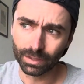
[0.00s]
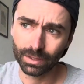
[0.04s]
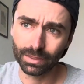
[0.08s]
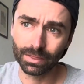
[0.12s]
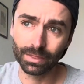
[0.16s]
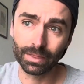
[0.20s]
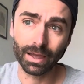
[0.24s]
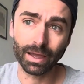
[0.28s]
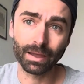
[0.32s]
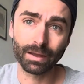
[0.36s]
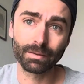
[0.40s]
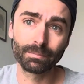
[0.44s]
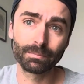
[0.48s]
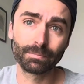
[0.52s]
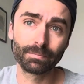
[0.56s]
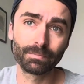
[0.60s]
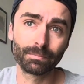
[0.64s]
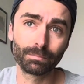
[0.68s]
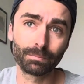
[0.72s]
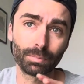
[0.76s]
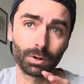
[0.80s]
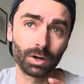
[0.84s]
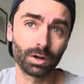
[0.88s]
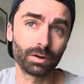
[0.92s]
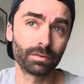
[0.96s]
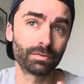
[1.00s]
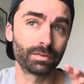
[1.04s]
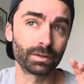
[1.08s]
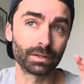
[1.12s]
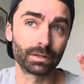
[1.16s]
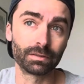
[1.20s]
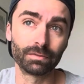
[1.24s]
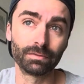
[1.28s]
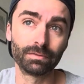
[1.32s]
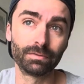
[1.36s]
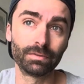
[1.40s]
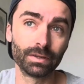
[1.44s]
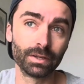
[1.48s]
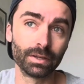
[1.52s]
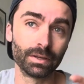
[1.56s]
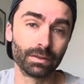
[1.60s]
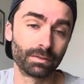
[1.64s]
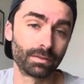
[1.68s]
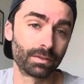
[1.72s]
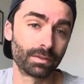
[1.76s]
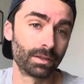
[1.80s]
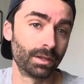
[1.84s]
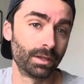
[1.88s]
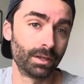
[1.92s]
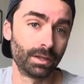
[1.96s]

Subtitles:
that perfect fifth